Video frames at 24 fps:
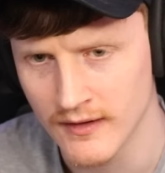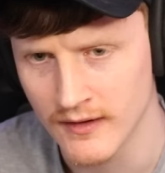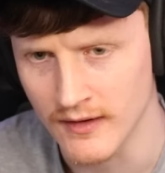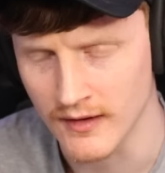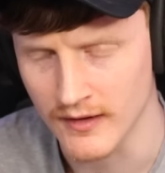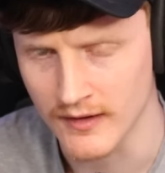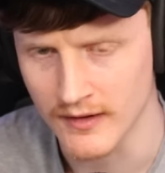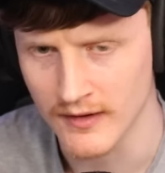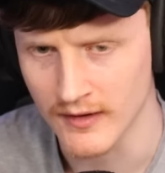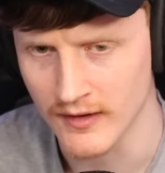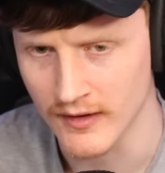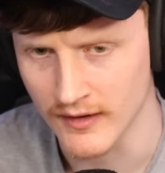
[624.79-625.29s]

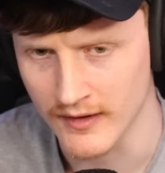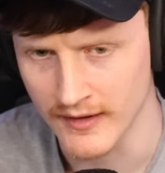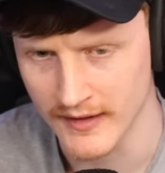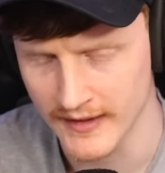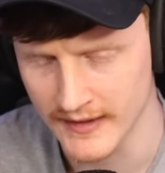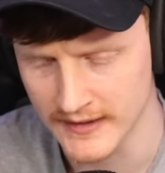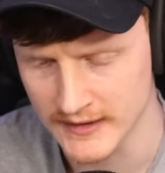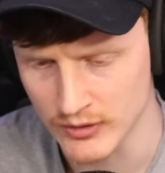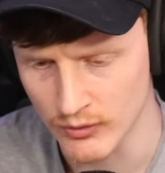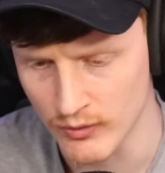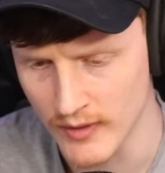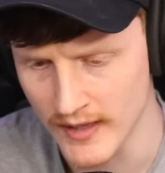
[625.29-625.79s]
like a like an
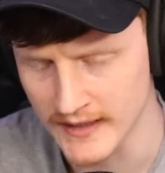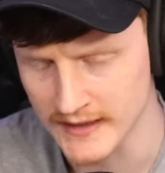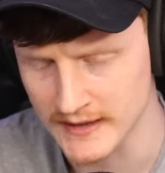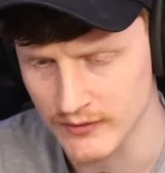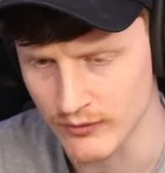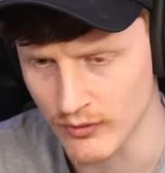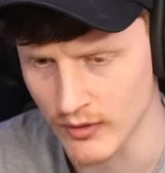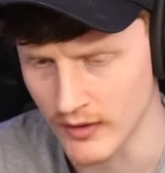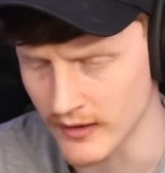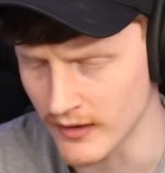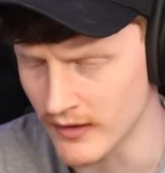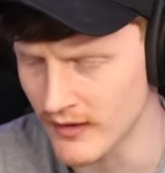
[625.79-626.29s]

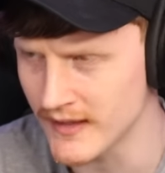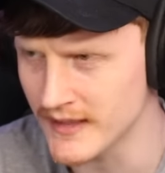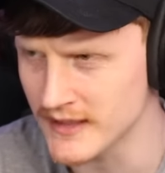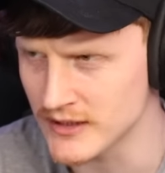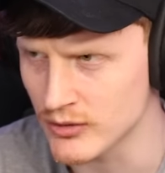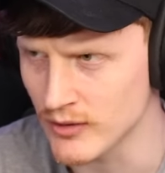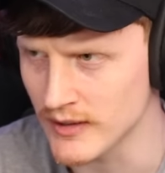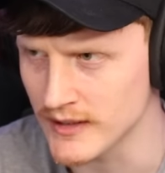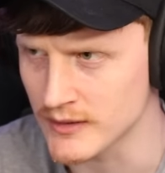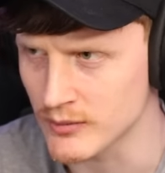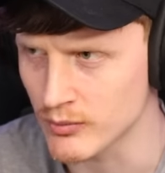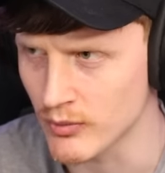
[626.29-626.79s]
interactive ride, not an
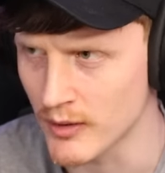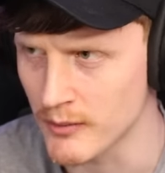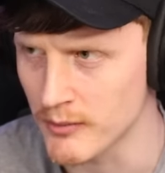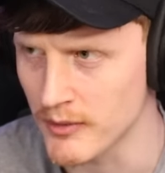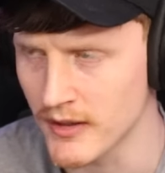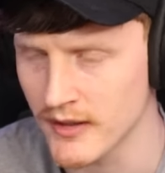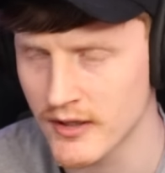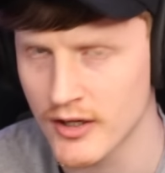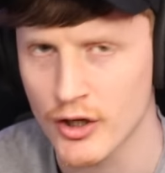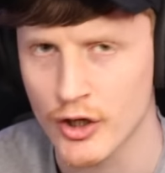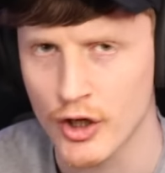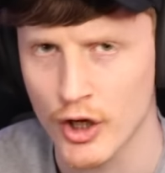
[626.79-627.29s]
interactive ride, but
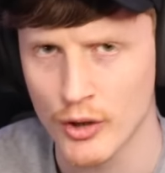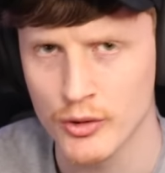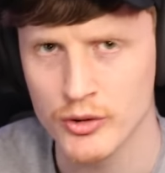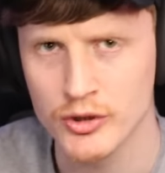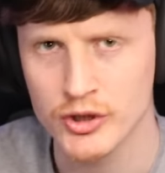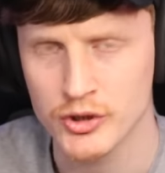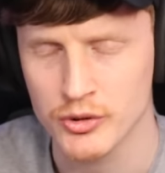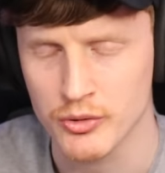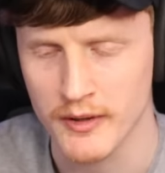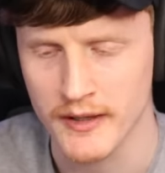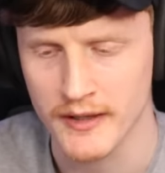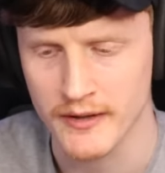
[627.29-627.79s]
like a
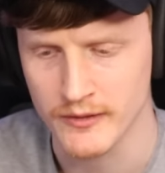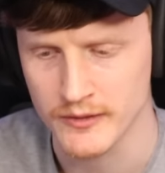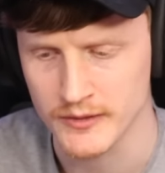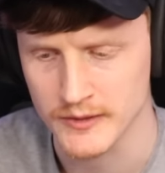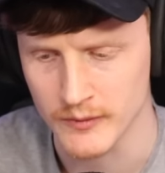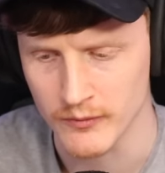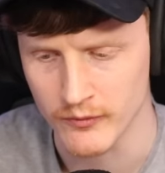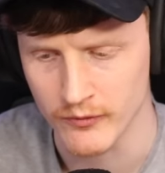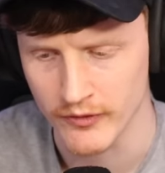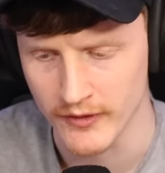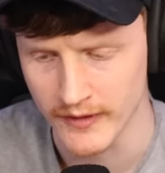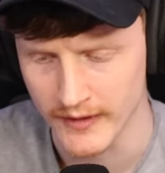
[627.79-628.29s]
ghost train or
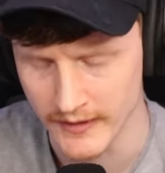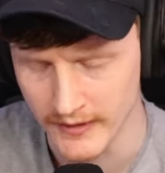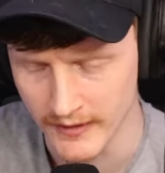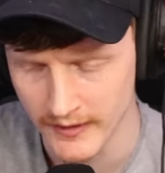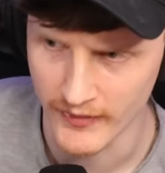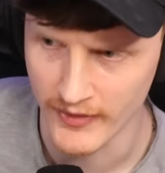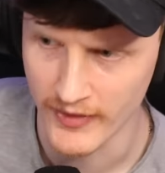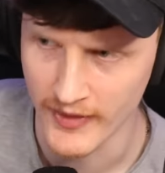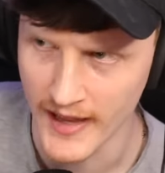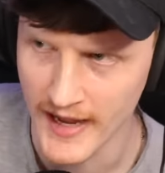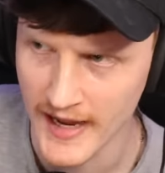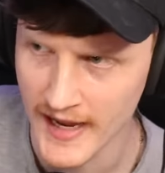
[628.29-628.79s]
something
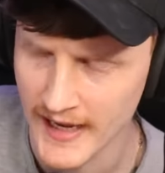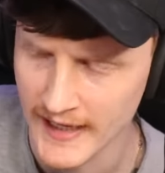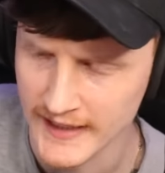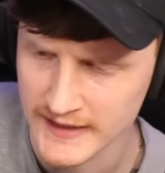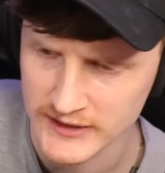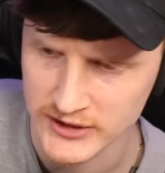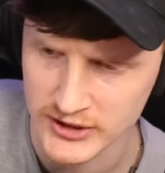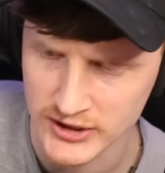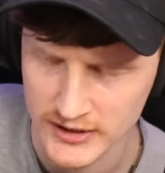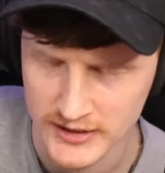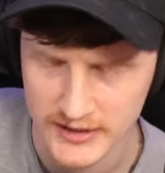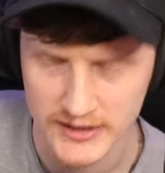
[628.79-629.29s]
that
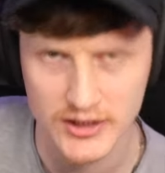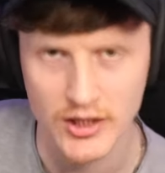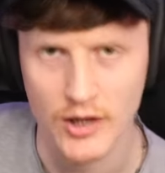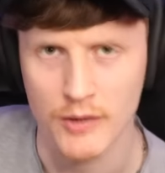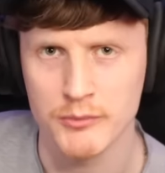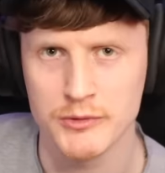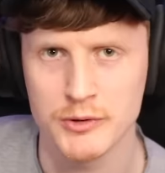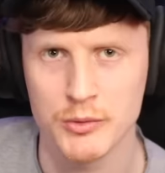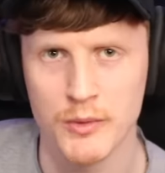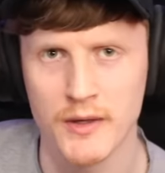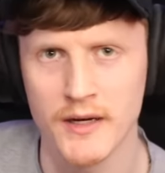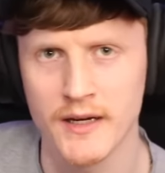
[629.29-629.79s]
has just
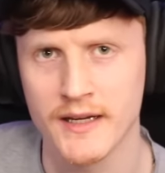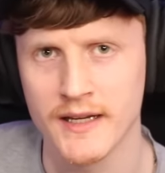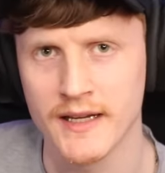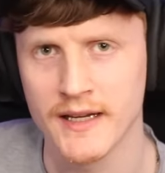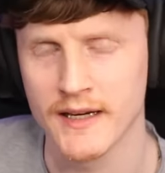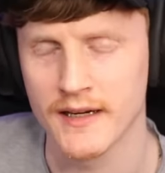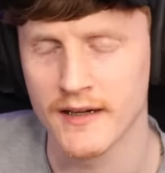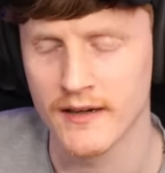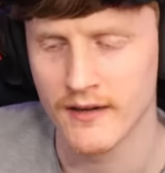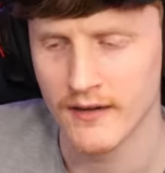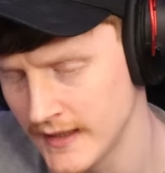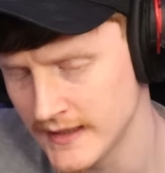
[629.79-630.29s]
stopped
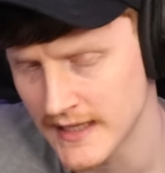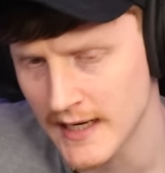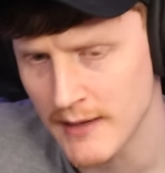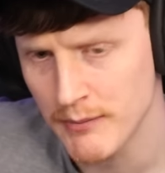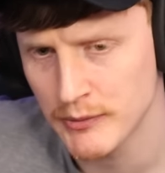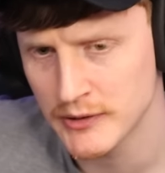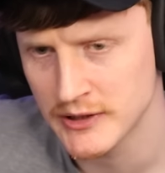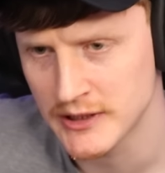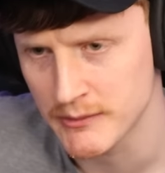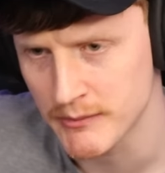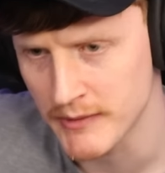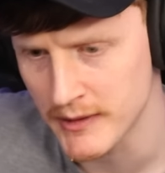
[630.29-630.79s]
working? It's
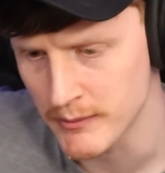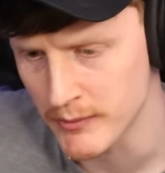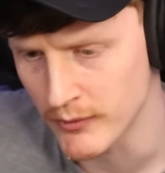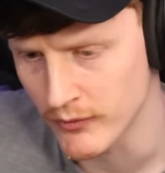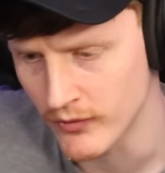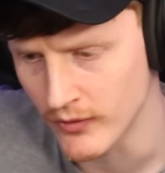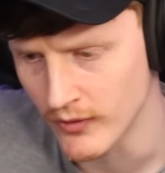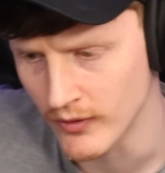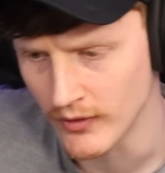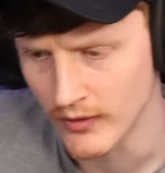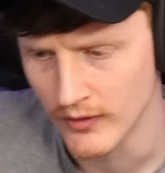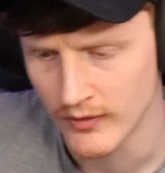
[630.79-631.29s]
happened to me
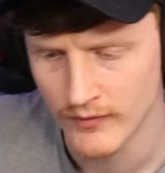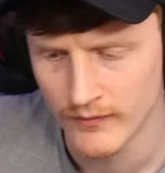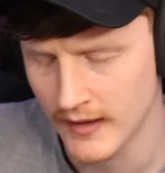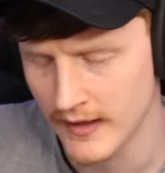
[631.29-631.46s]
before.